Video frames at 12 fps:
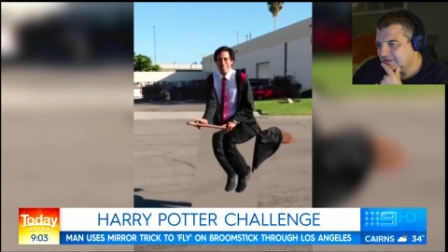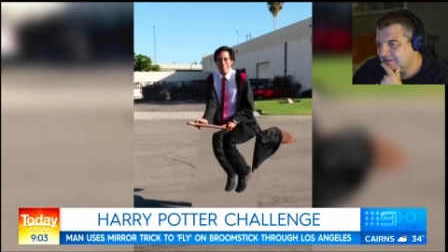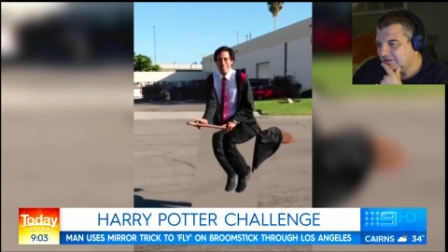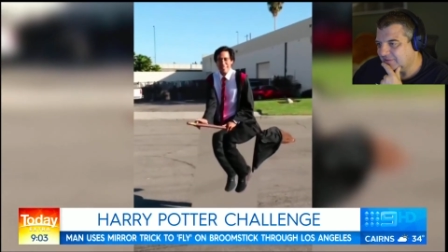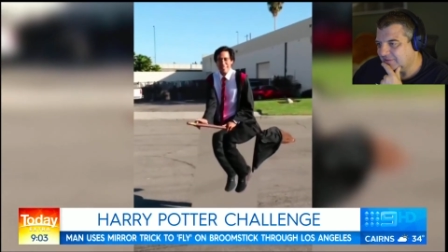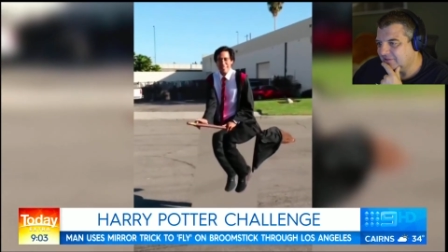
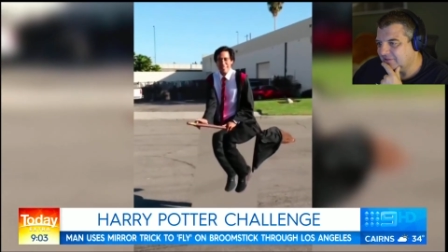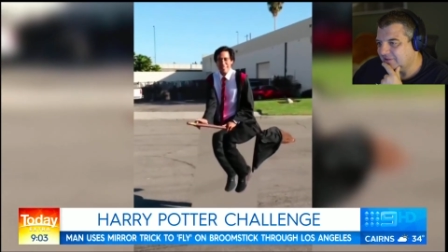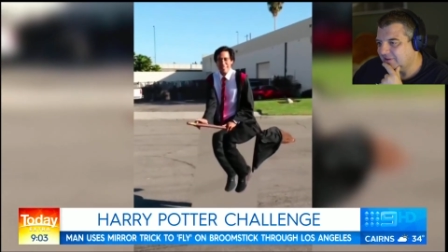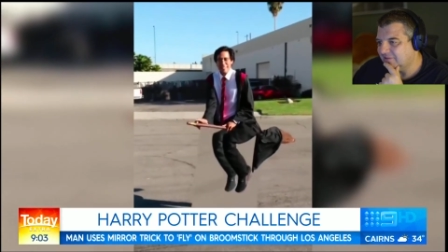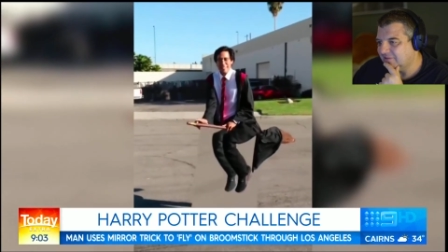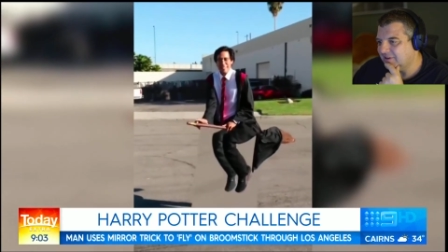See, there we go.
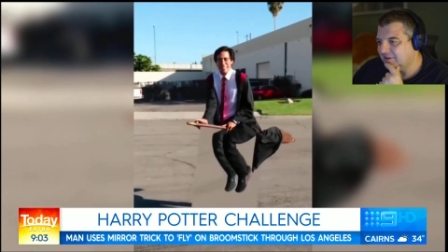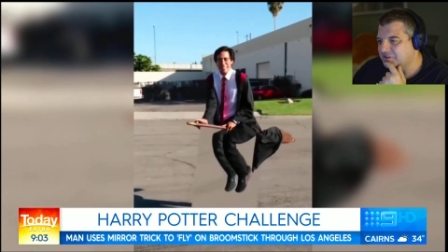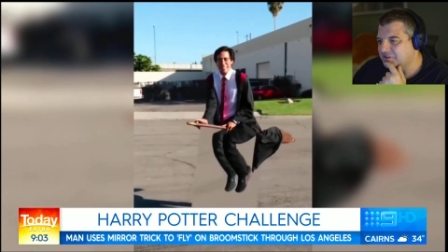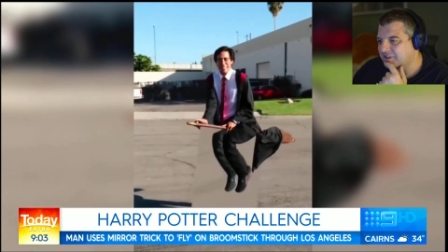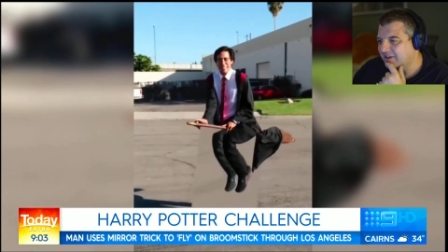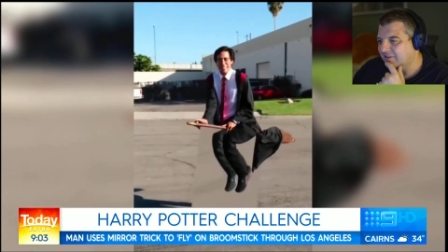So you can see the
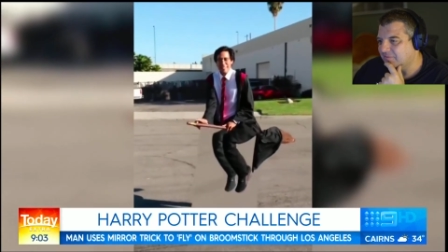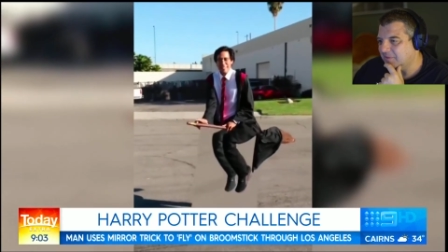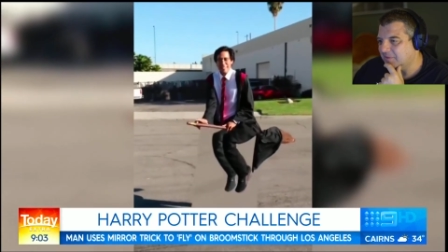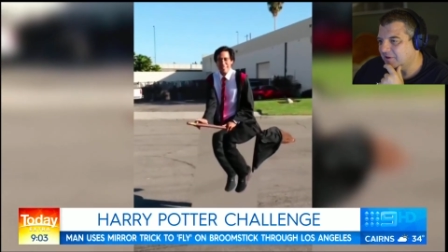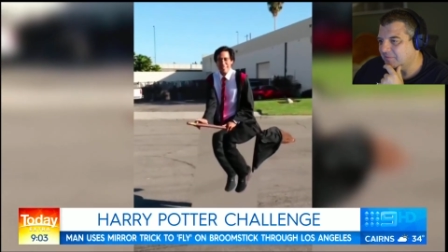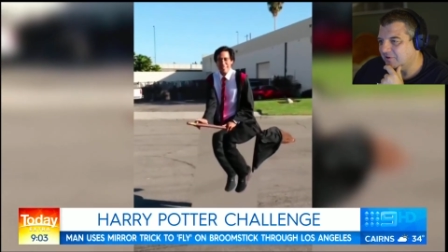sheet. It's
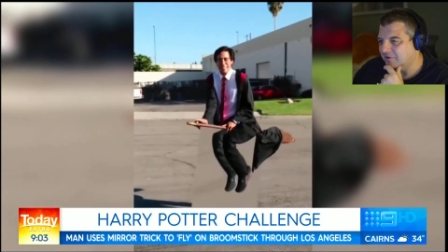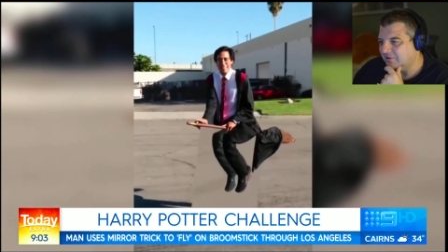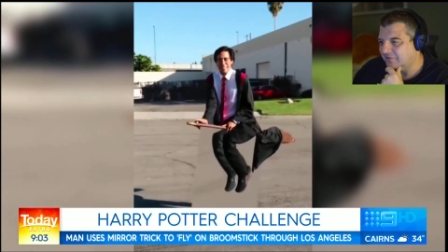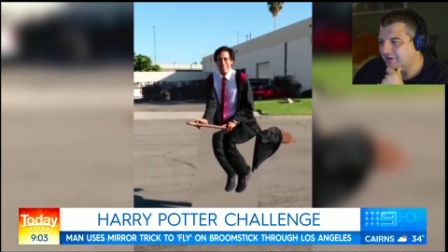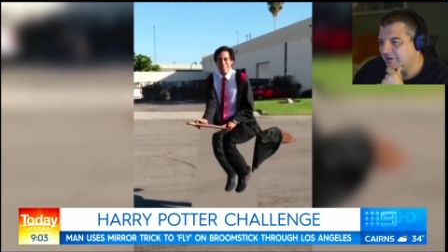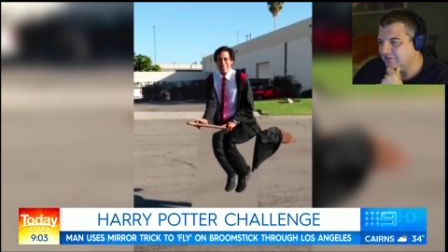meant to be on
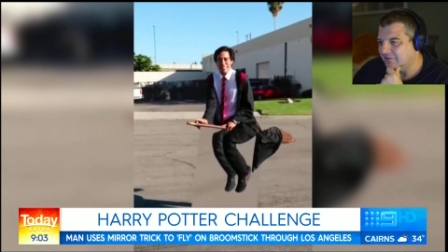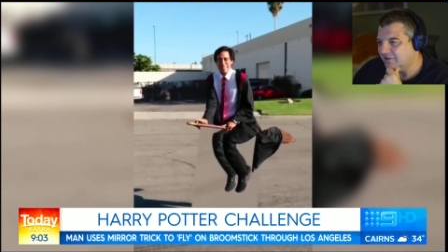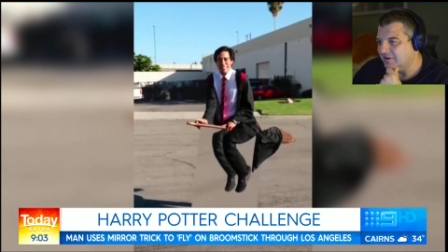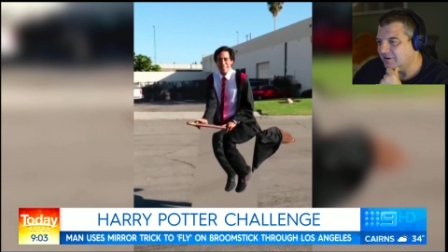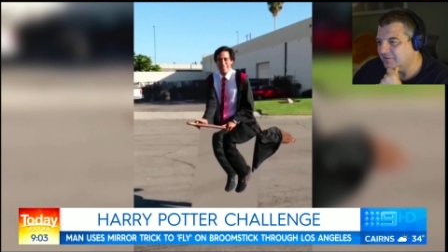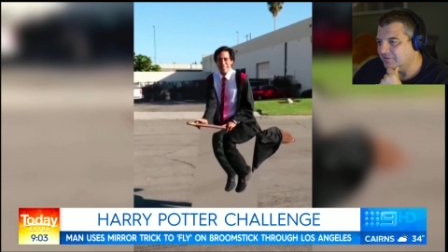his left-hand
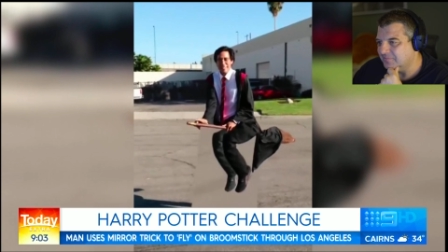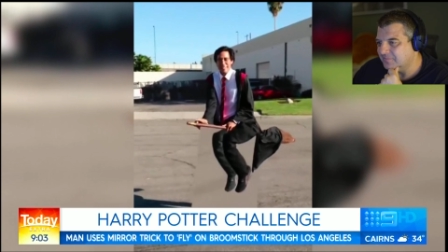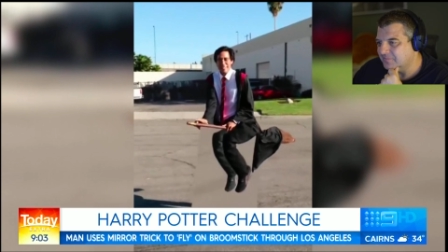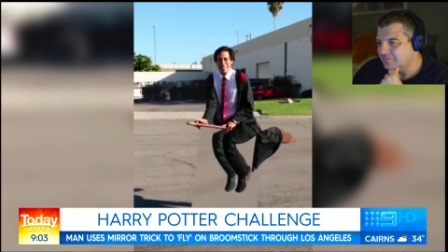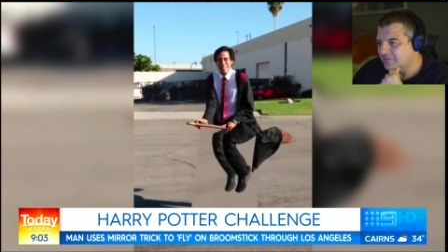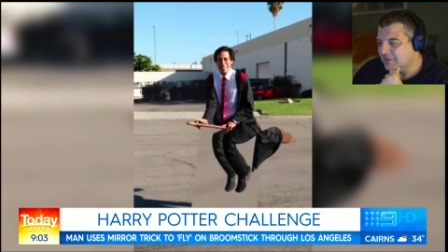side,
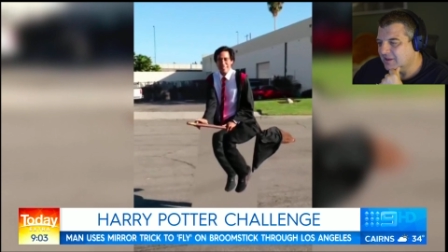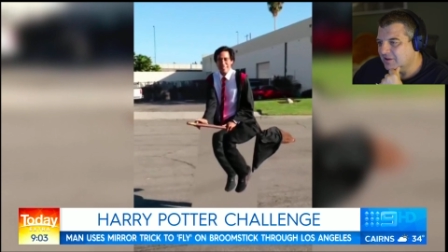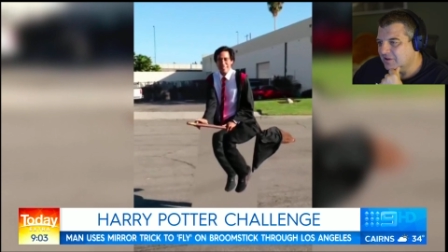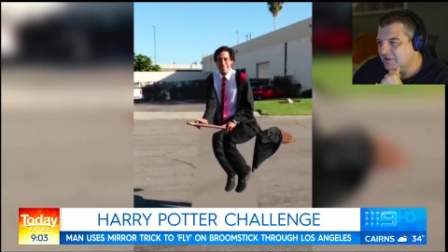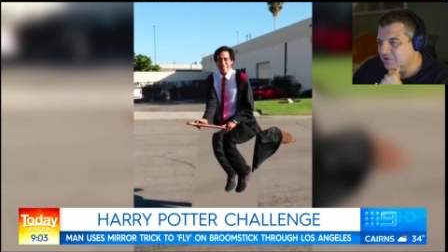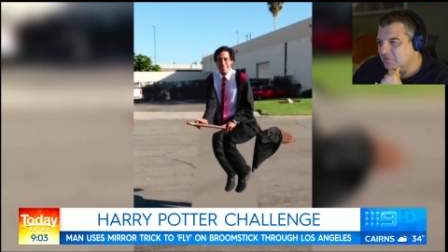
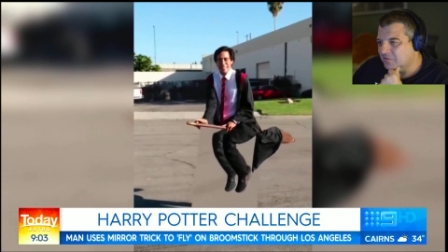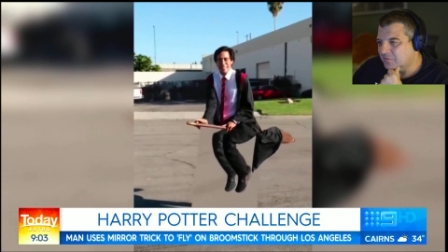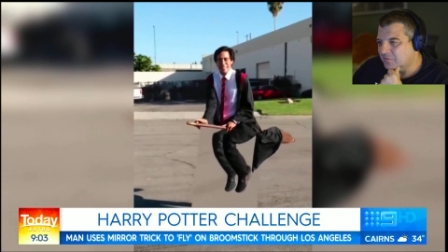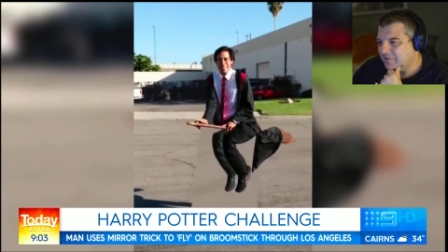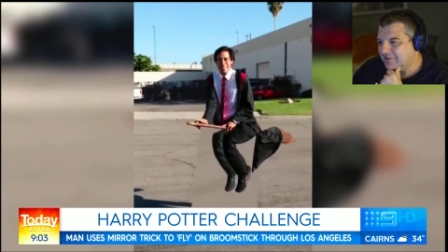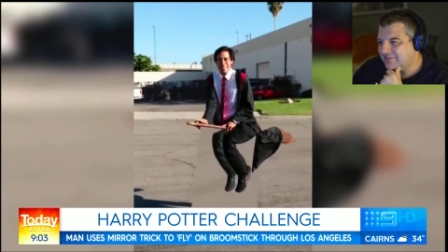
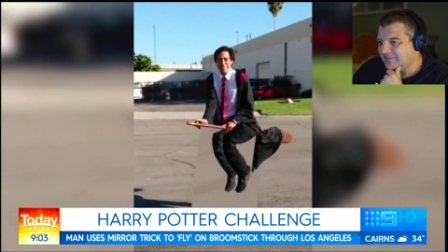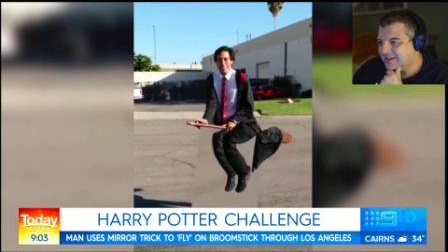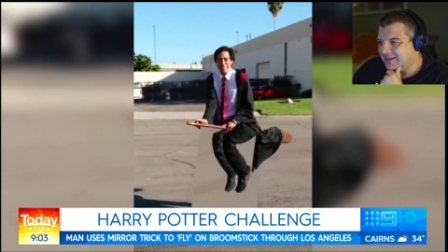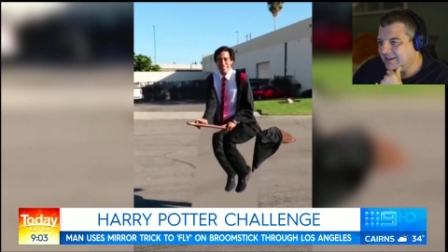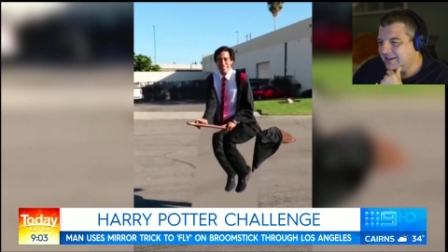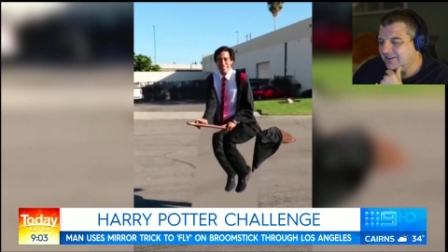but we're
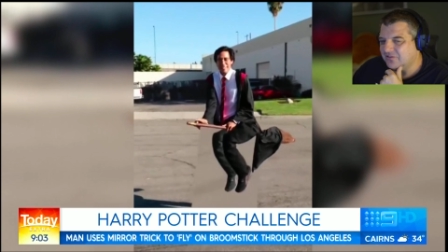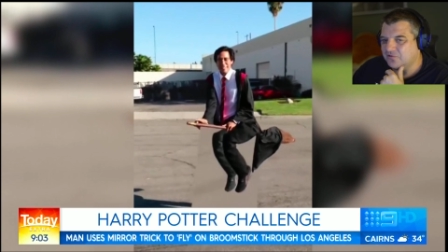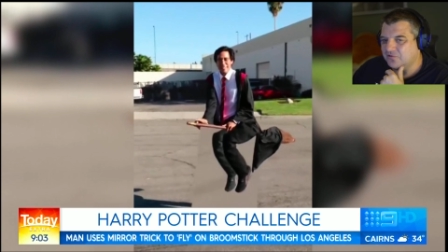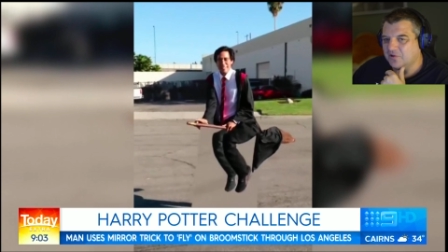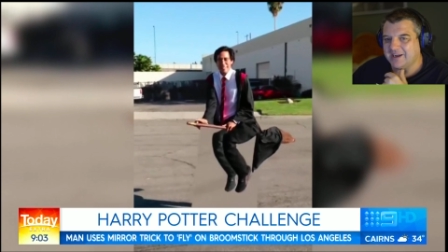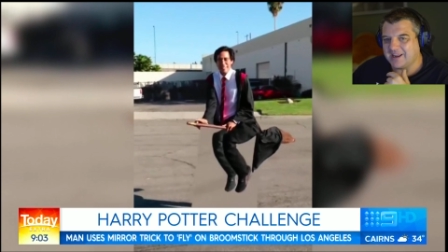seeing
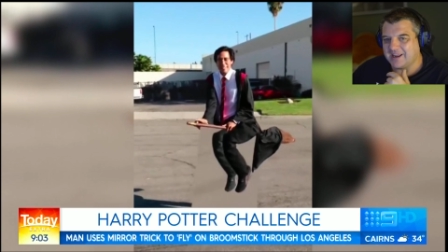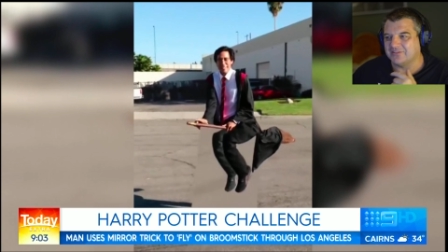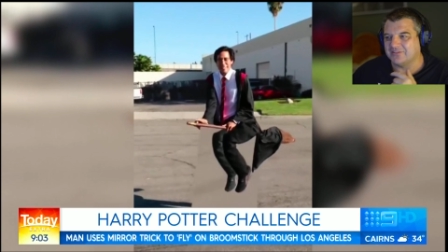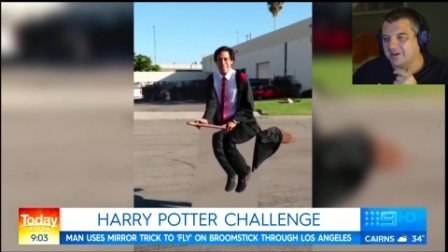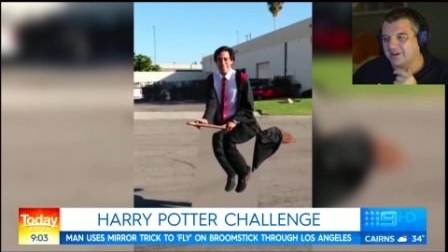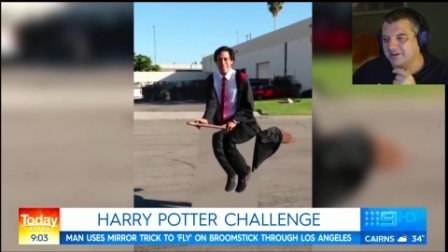his
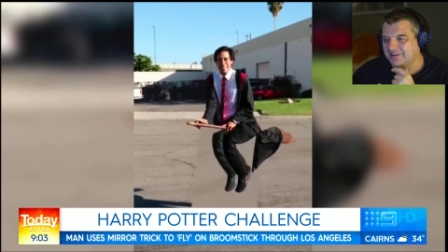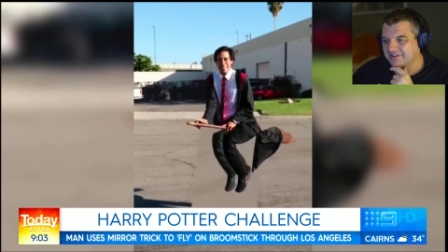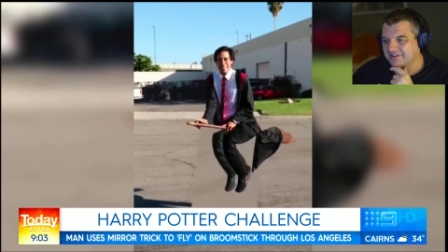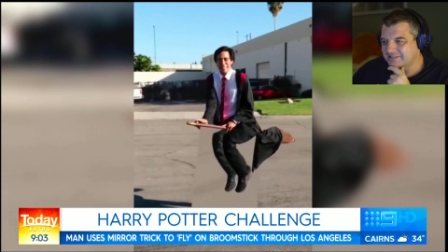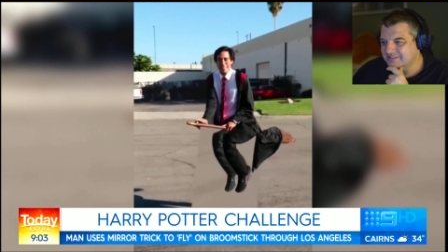right-hand side.